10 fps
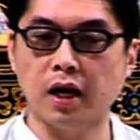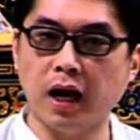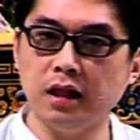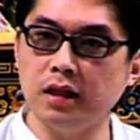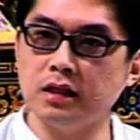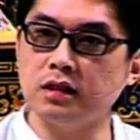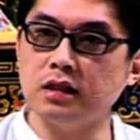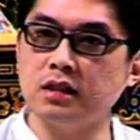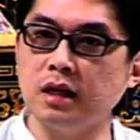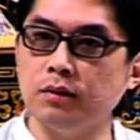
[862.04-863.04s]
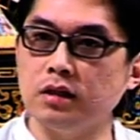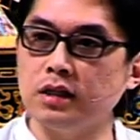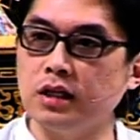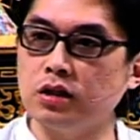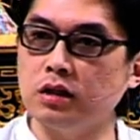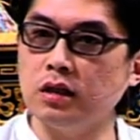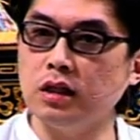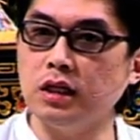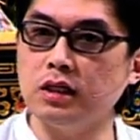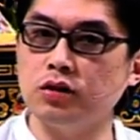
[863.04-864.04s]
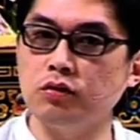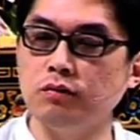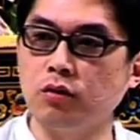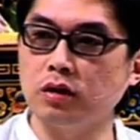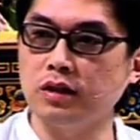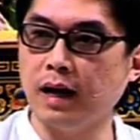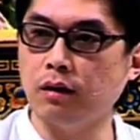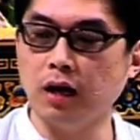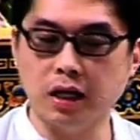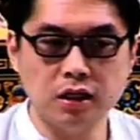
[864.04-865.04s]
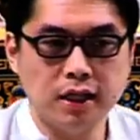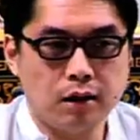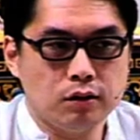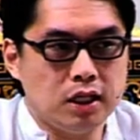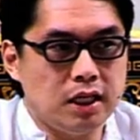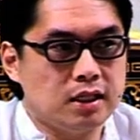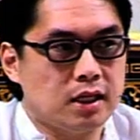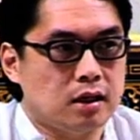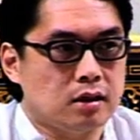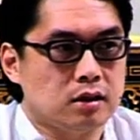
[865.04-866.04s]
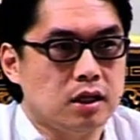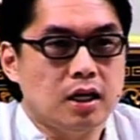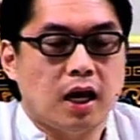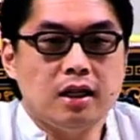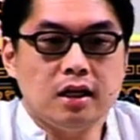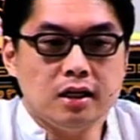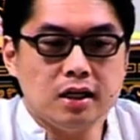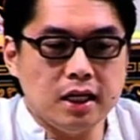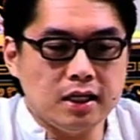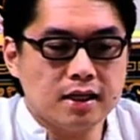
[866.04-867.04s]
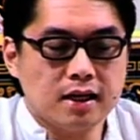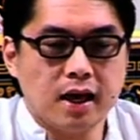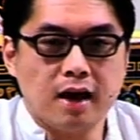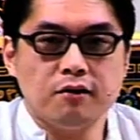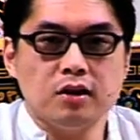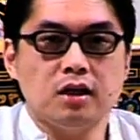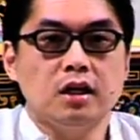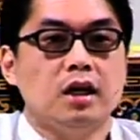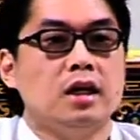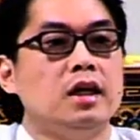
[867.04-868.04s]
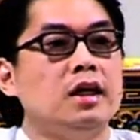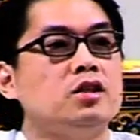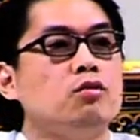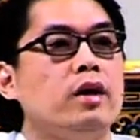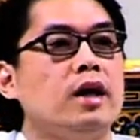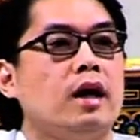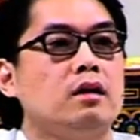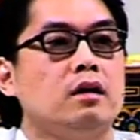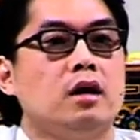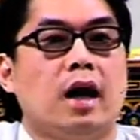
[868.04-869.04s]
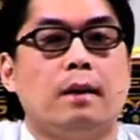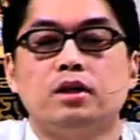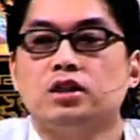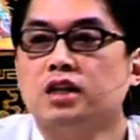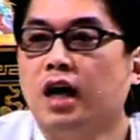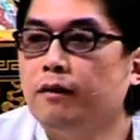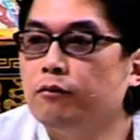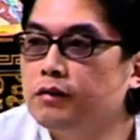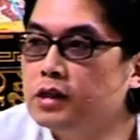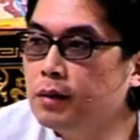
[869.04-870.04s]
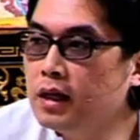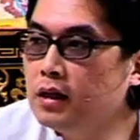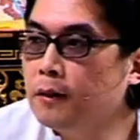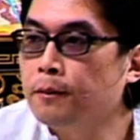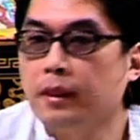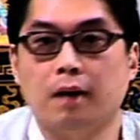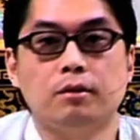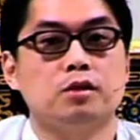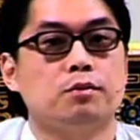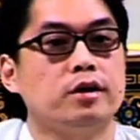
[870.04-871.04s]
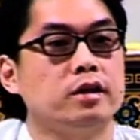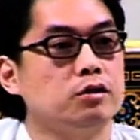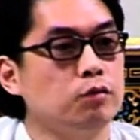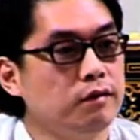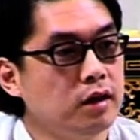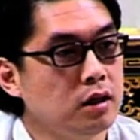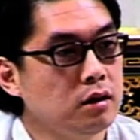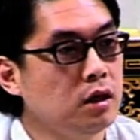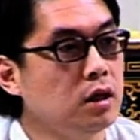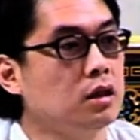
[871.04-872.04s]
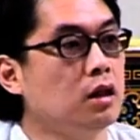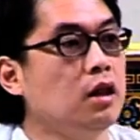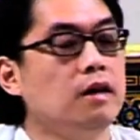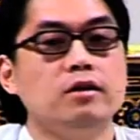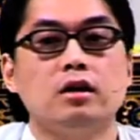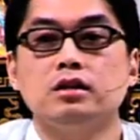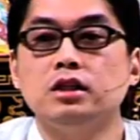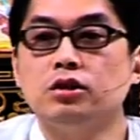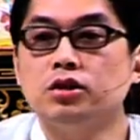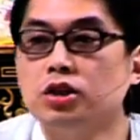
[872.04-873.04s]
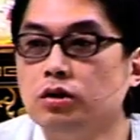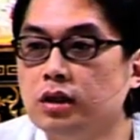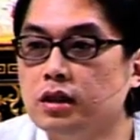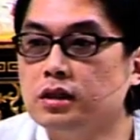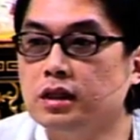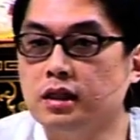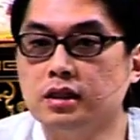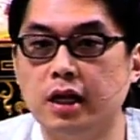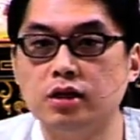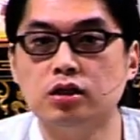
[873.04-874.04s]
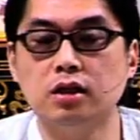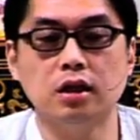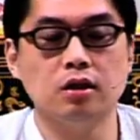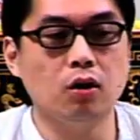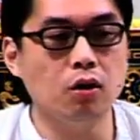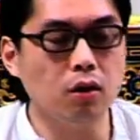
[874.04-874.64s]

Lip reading: And this destabilization leads to more doubt, and the doubt eats at us, and then it eats at everything. It eats away at how much time we've spent, how much prayers we've done, the love that our teacher's shown us, the attention, and